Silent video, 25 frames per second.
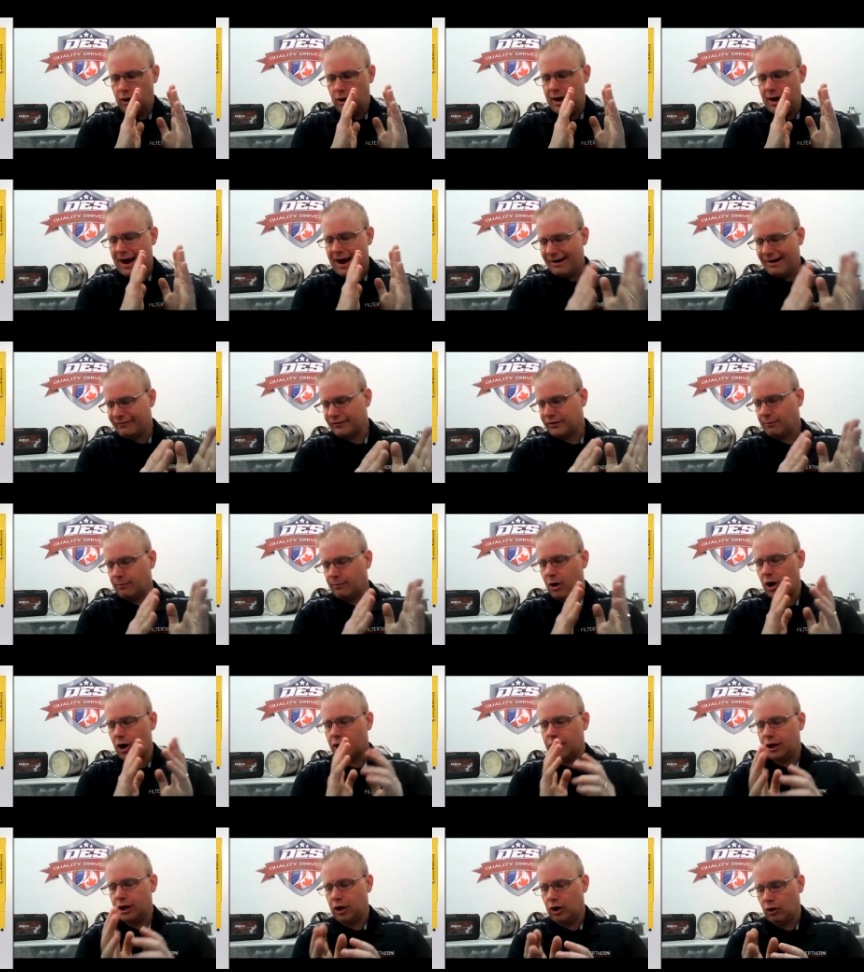
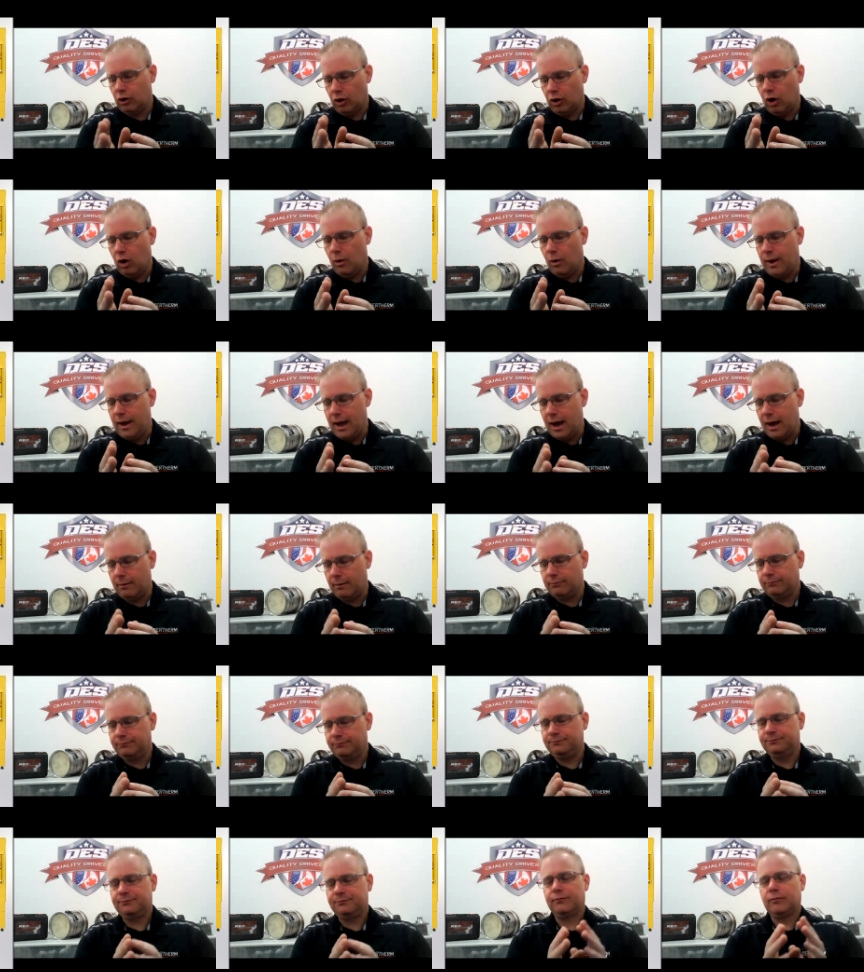aftermarket or OEM,
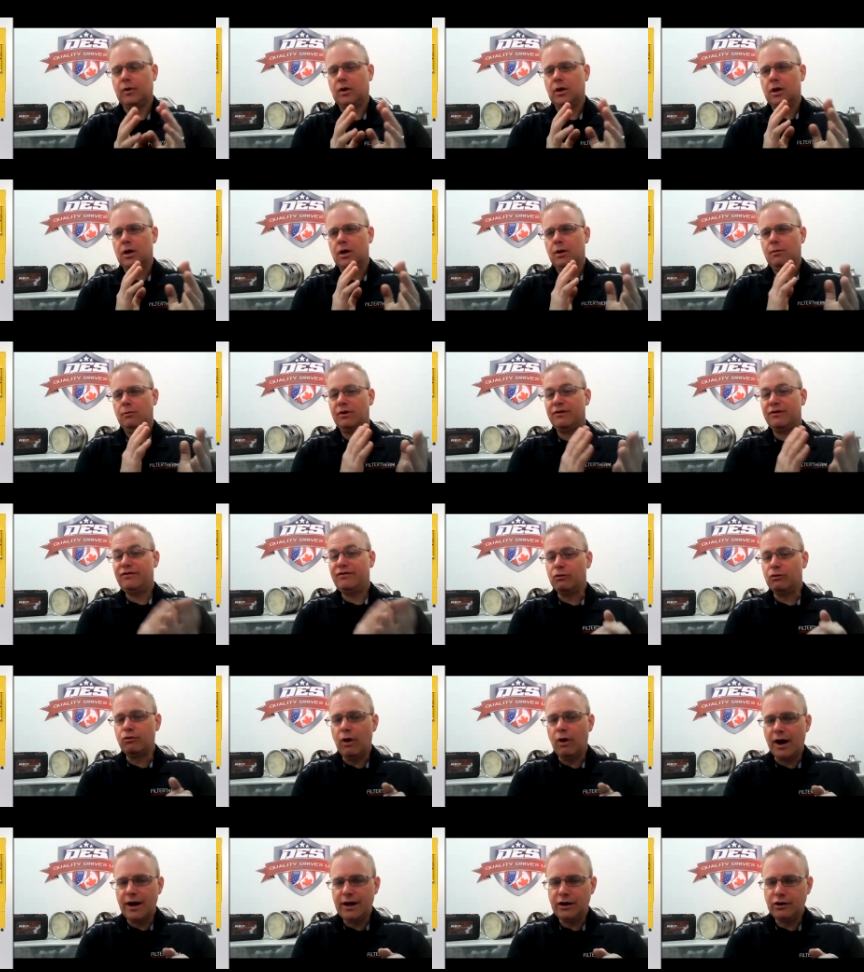but if you
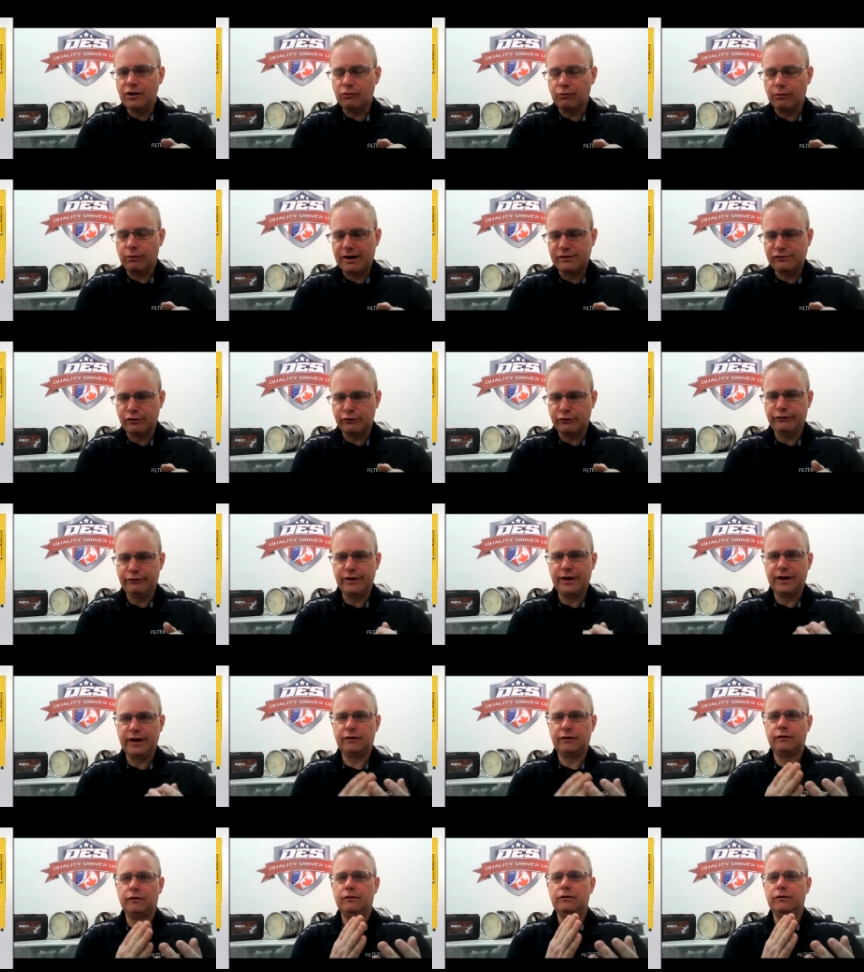run into
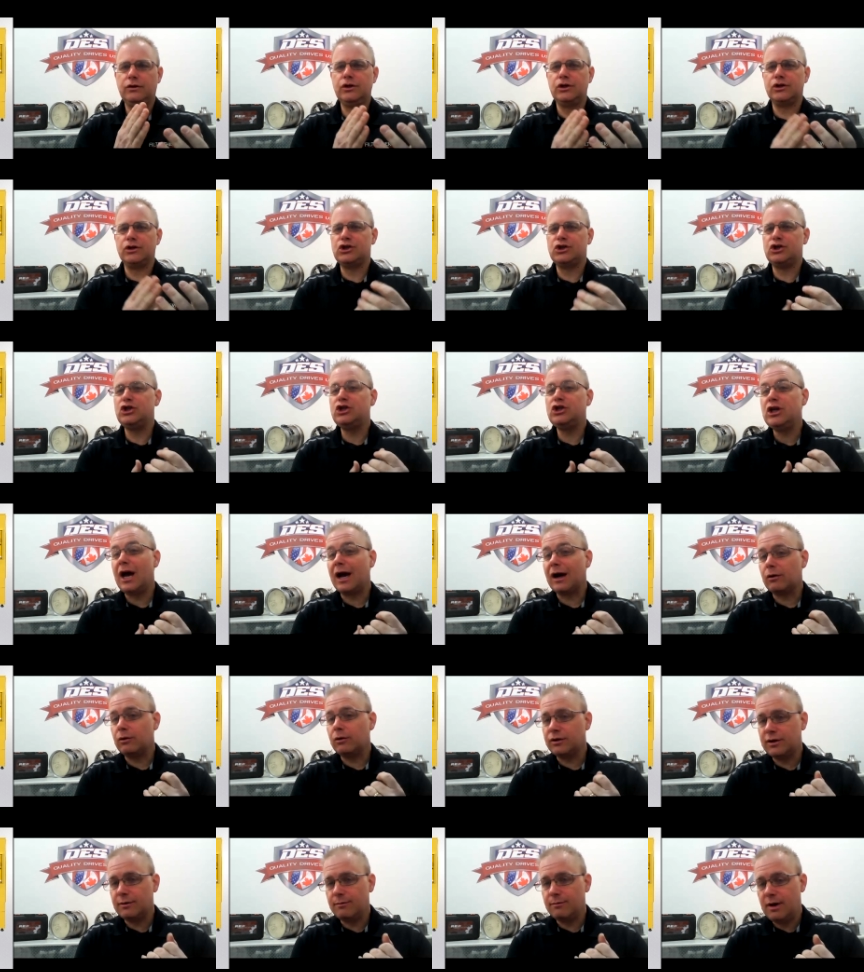retrofits, just check
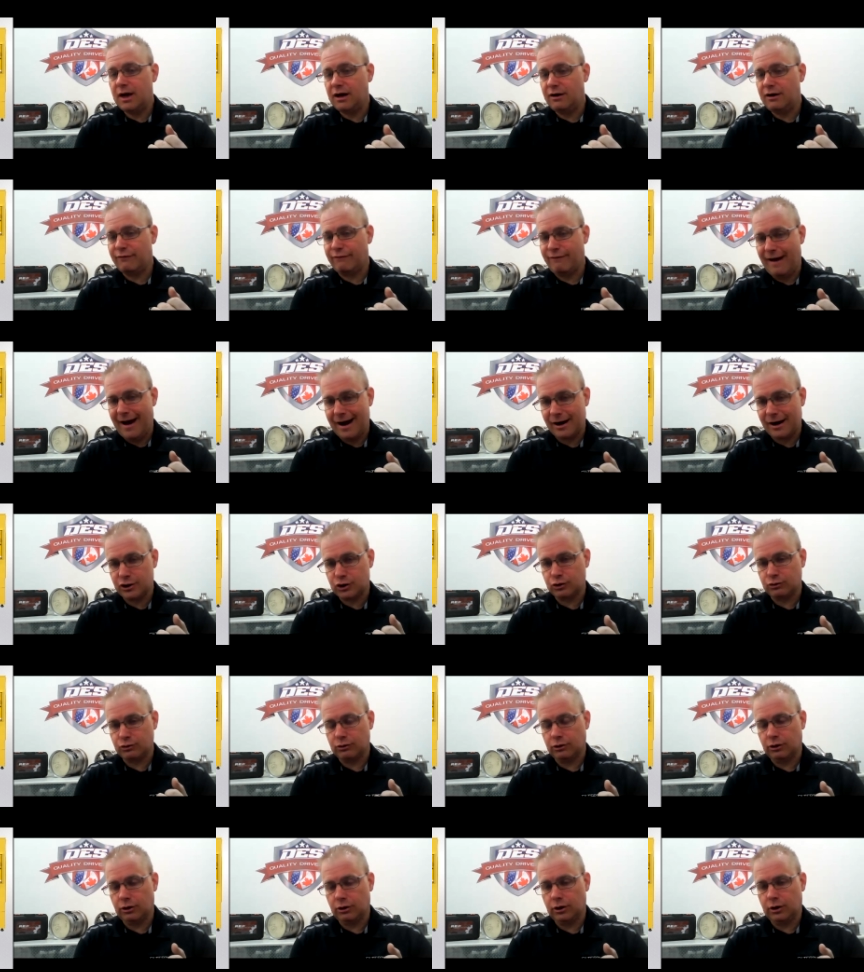with the
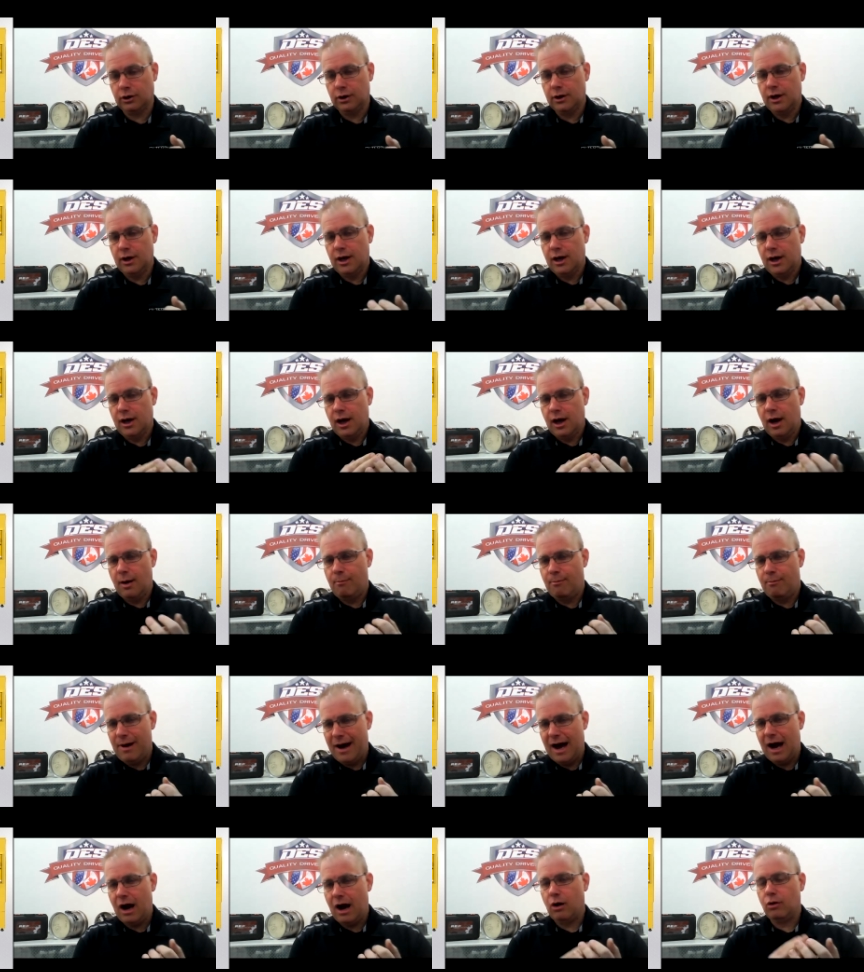manufacturer
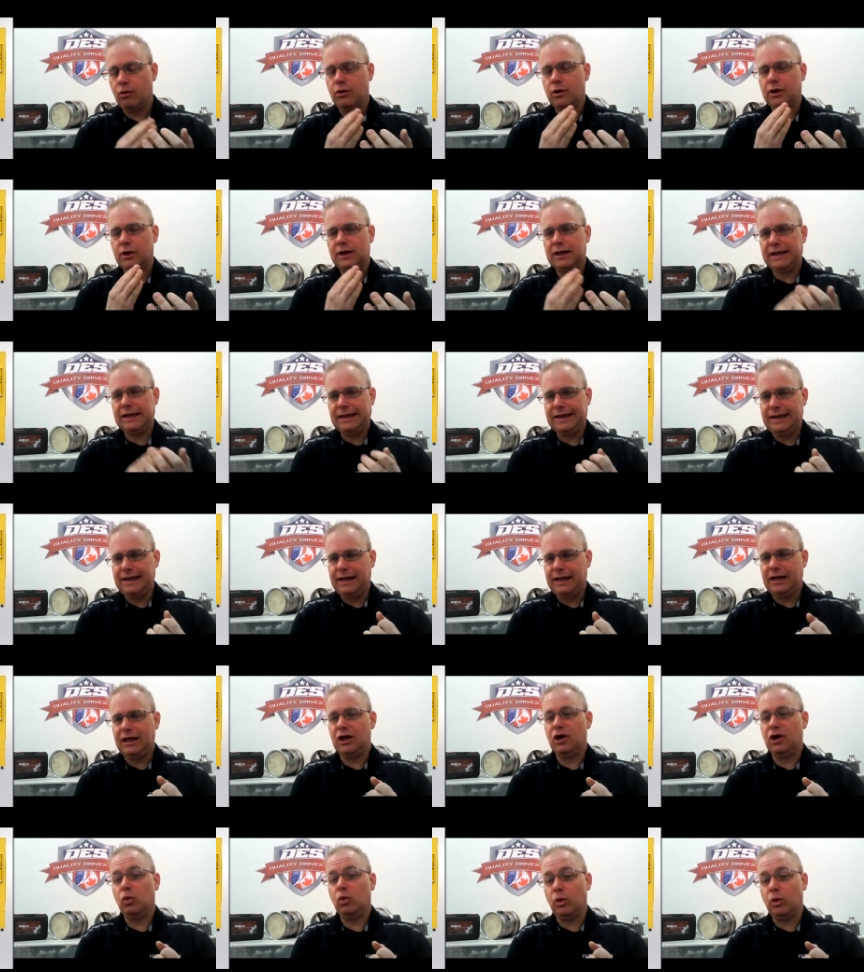about cleaning
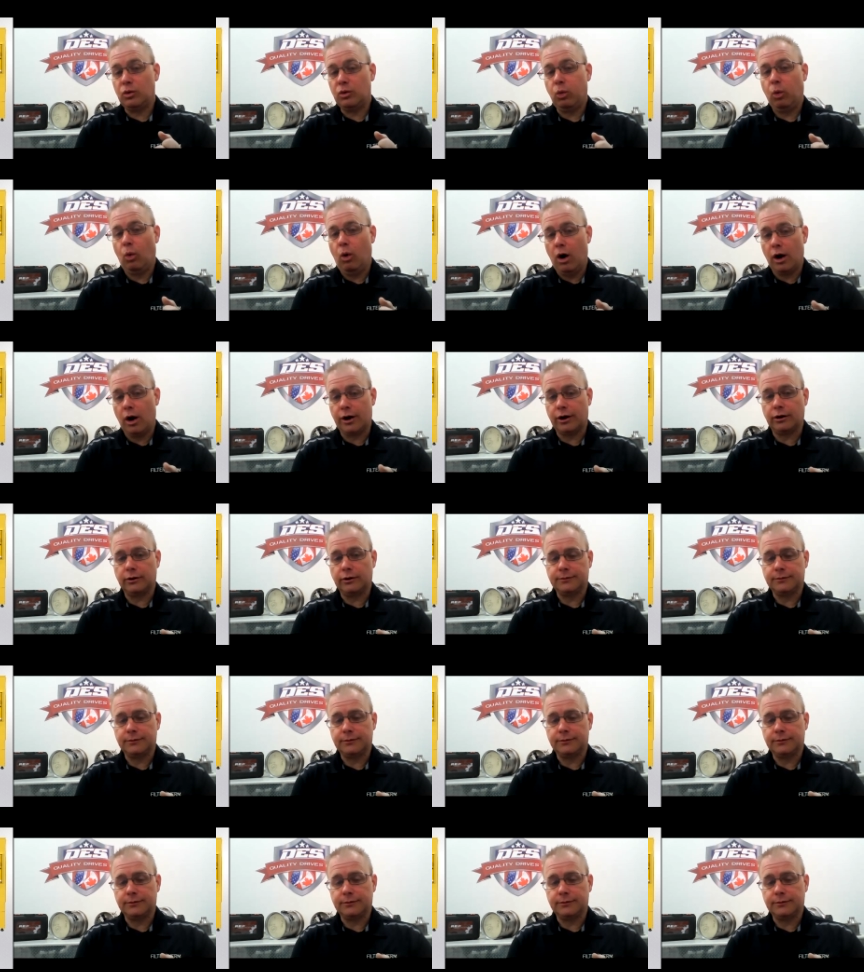it with water.